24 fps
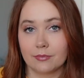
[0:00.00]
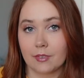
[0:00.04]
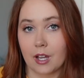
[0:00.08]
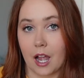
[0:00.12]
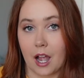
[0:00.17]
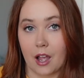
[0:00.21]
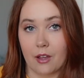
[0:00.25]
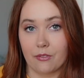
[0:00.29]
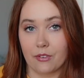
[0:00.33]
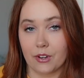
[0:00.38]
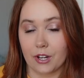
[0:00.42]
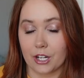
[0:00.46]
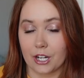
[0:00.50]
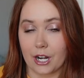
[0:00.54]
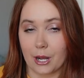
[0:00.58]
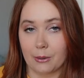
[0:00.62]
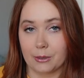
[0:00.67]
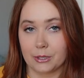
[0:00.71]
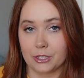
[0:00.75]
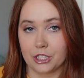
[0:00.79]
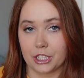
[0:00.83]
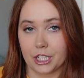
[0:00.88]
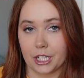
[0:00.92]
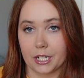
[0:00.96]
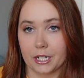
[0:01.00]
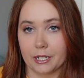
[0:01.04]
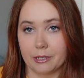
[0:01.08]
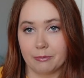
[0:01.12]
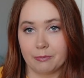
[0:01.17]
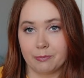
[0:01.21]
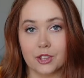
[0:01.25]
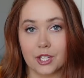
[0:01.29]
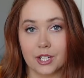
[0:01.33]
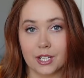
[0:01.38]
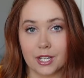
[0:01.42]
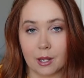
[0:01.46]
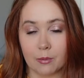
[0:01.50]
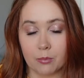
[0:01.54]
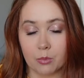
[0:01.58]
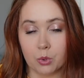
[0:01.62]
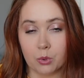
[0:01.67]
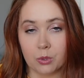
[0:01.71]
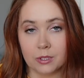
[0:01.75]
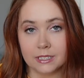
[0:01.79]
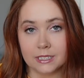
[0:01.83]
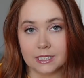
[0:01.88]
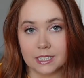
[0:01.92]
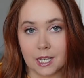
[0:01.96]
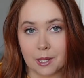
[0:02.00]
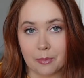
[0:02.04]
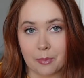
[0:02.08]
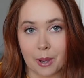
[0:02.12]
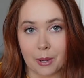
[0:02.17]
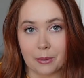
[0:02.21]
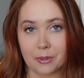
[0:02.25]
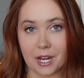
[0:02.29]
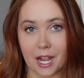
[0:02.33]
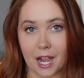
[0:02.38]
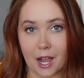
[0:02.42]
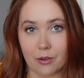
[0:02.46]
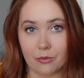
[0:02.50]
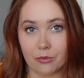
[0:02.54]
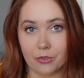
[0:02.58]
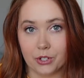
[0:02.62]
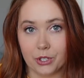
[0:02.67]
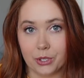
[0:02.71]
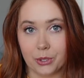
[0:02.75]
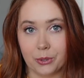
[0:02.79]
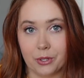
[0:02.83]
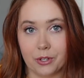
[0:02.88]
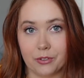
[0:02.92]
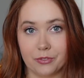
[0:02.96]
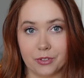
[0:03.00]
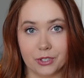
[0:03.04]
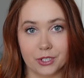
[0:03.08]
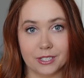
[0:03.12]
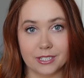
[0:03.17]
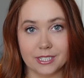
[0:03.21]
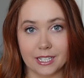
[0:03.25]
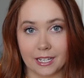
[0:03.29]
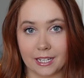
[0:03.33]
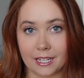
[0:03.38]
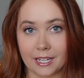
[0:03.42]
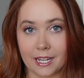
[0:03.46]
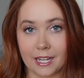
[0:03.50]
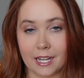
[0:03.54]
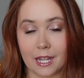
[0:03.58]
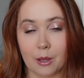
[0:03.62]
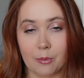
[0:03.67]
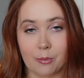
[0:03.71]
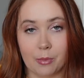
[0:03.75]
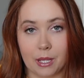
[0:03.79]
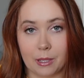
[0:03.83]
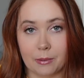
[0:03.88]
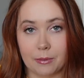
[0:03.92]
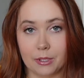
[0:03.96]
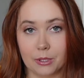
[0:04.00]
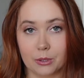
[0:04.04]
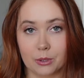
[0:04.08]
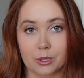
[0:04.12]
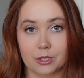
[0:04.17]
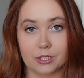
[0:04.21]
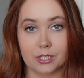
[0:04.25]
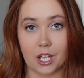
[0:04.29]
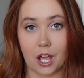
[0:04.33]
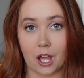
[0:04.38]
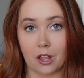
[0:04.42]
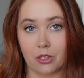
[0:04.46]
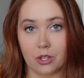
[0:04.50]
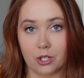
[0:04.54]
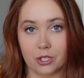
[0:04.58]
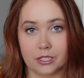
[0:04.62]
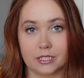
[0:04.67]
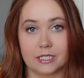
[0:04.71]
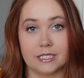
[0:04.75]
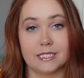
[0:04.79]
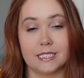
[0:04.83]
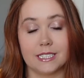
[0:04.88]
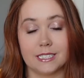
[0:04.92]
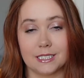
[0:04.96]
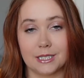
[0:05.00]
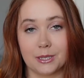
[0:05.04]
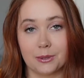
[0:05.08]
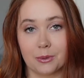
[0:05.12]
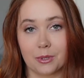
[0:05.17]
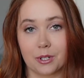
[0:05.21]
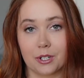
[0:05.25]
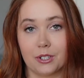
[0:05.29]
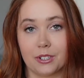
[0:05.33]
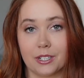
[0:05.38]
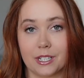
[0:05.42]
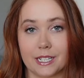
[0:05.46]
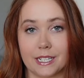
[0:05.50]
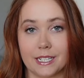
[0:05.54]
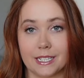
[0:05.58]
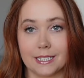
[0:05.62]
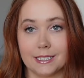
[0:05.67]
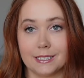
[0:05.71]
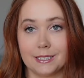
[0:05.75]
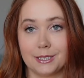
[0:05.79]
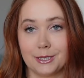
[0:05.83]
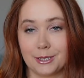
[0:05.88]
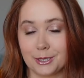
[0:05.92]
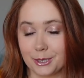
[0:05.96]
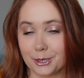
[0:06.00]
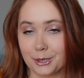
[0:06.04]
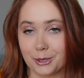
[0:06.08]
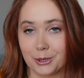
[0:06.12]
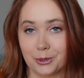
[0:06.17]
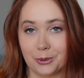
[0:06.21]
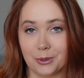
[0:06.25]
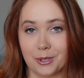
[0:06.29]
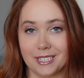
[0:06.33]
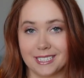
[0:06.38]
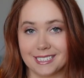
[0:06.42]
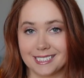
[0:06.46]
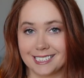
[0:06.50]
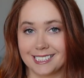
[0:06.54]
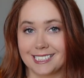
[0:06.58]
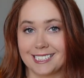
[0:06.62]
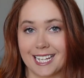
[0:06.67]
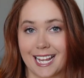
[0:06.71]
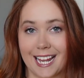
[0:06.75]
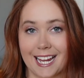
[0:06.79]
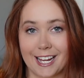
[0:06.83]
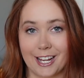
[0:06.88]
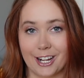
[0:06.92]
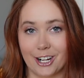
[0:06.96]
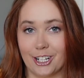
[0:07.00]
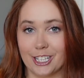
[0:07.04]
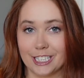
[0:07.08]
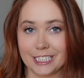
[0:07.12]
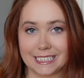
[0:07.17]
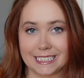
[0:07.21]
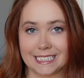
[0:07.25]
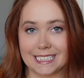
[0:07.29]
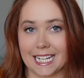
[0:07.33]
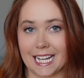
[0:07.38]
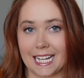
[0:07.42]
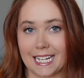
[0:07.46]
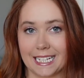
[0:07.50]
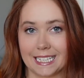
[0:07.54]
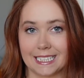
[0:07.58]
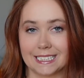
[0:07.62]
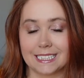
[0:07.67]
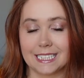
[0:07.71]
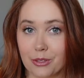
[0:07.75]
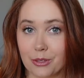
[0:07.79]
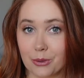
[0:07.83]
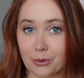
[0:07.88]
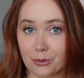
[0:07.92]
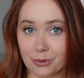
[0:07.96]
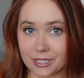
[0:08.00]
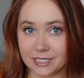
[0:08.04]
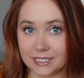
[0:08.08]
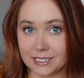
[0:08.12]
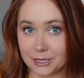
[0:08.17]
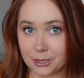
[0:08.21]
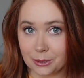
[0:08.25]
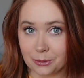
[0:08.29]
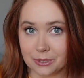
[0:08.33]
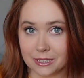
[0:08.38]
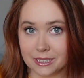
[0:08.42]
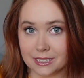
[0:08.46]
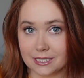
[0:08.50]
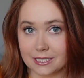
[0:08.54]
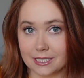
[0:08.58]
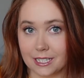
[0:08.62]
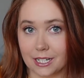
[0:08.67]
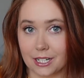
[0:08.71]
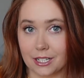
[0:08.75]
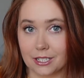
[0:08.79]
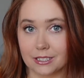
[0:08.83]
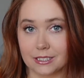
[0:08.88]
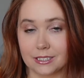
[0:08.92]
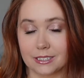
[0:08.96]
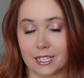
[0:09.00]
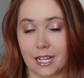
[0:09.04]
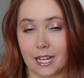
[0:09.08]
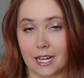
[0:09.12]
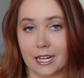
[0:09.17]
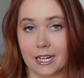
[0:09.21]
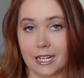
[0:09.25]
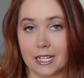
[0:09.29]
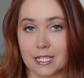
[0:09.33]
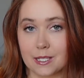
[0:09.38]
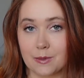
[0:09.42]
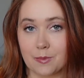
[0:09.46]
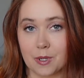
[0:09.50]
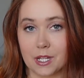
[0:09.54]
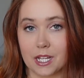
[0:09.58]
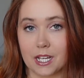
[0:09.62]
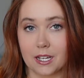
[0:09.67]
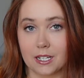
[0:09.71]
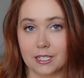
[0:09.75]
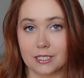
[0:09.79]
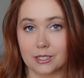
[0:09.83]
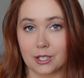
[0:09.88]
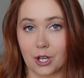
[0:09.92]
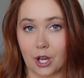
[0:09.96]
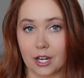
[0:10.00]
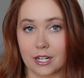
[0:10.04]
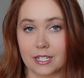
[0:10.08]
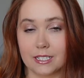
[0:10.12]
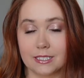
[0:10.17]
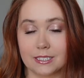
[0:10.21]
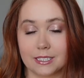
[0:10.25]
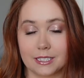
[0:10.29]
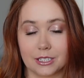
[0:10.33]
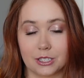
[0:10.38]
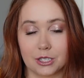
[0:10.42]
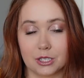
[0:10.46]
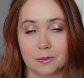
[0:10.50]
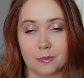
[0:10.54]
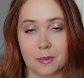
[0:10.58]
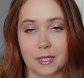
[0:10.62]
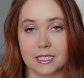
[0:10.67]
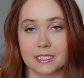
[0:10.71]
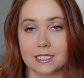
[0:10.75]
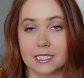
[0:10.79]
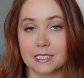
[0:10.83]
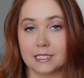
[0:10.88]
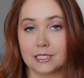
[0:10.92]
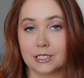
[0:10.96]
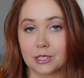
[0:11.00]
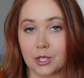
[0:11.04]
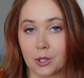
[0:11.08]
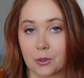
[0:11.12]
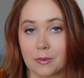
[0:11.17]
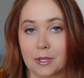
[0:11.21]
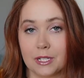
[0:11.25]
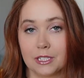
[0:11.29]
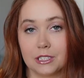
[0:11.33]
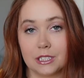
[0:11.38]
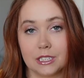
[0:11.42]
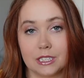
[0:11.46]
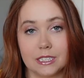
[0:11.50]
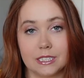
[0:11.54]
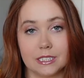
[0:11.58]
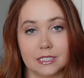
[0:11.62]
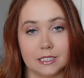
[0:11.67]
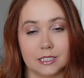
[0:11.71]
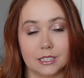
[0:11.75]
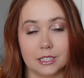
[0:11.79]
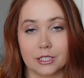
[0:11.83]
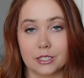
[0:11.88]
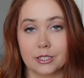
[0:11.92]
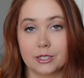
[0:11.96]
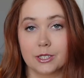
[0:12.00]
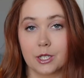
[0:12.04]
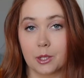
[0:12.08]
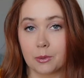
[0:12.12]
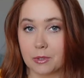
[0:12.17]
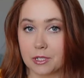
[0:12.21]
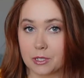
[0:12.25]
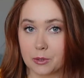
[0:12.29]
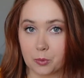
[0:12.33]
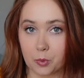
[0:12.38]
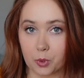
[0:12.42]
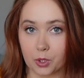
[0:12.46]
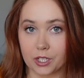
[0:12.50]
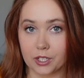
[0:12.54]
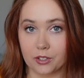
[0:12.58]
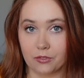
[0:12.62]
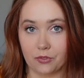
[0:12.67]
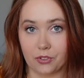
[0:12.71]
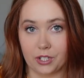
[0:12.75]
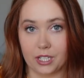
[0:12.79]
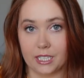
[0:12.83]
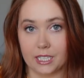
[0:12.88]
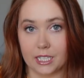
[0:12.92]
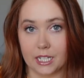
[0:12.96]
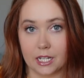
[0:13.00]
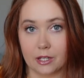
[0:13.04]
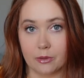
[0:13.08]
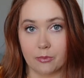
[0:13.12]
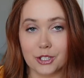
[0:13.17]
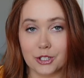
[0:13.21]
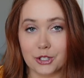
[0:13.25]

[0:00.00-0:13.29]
I figured I would share it. The number one tip I would have for you if you're taking a baby or a toddler to Disney World is to stay on site. The reason you want to stay on site is because honestly, it just makes it so much easier, so much more convenient.